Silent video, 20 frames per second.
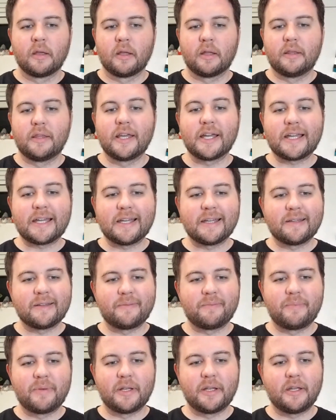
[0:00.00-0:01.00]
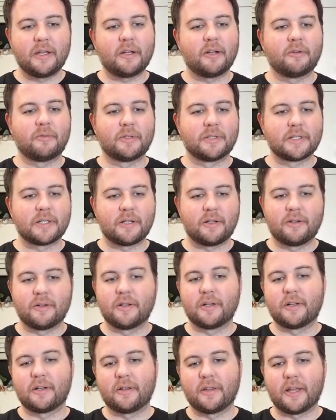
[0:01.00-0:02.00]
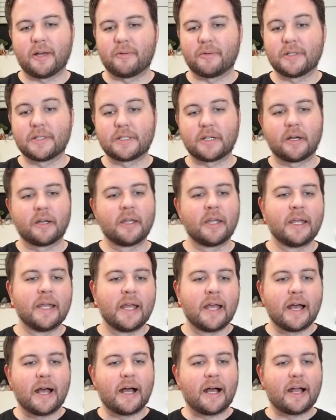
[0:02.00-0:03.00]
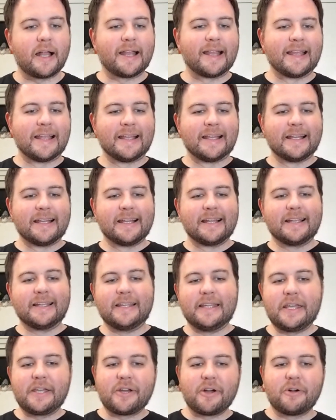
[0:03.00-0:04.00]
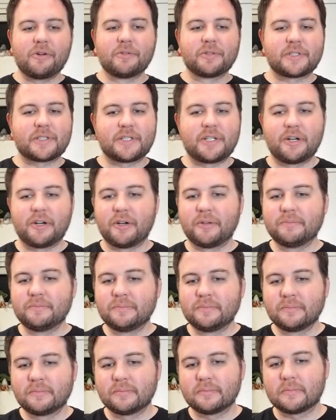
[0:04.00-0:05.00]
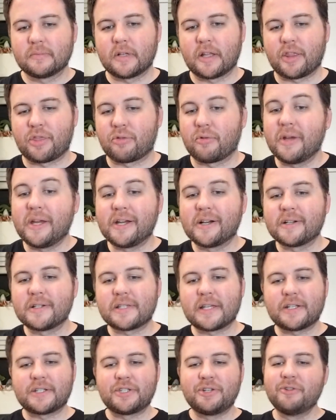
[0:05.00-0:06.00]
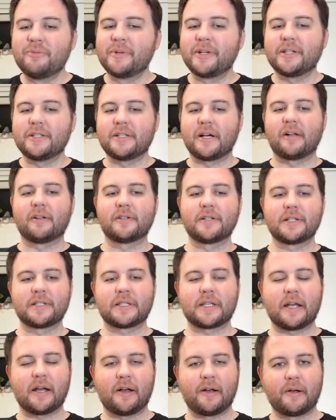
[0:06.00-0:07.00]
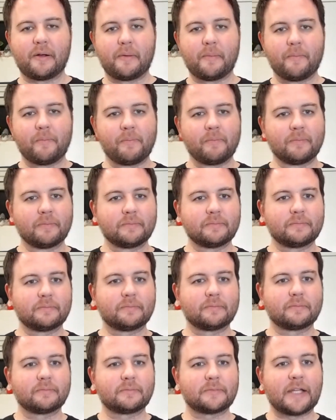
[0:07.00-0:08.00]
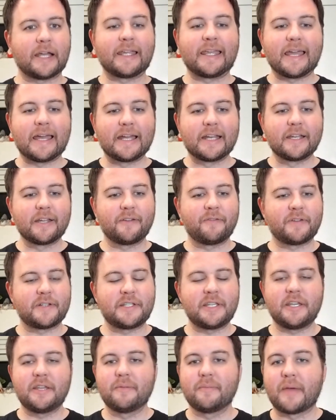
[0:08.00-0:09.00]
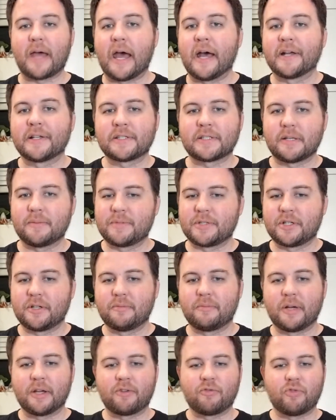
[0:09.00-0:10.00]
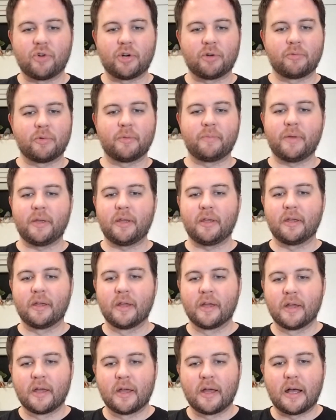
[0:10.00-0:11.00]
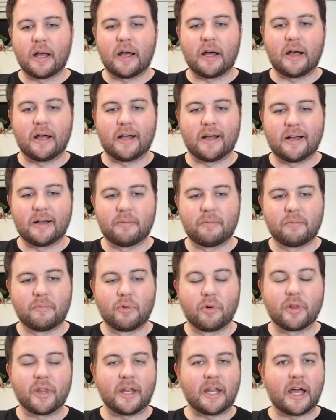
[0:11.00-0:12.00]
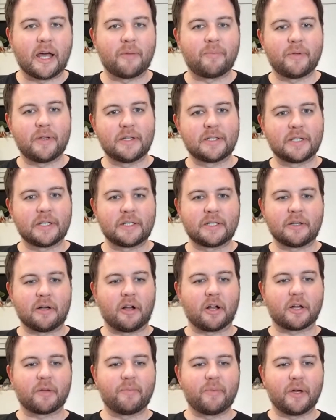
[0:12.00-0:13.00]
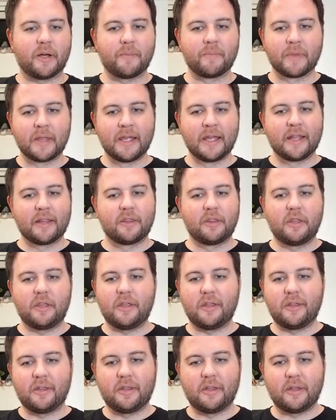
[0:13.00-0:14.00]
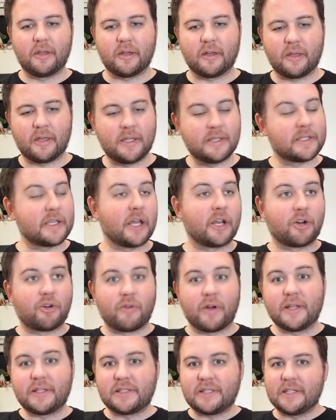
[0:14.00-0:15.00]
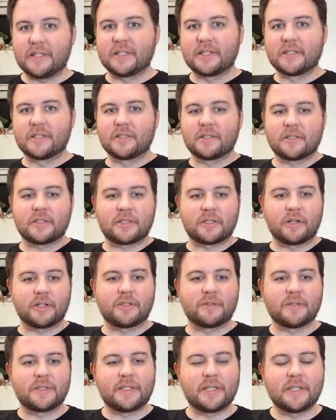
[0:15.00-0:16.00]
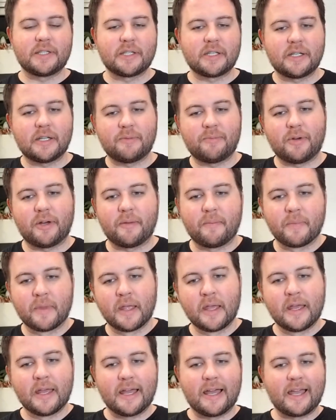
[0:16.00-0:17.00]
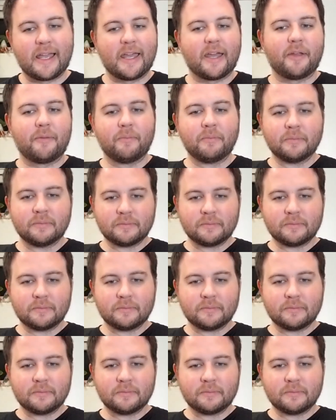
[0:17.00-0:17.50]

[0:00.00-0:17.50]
Nick Bonino, oh, well, hold on on that one. Sorry, uh, Nico Sturm three years at $2 million. Um, again, if a team asked, I'm sure Mike Grier would be uh, more than happy to talk, but the he's had a great season, start to a season, but again,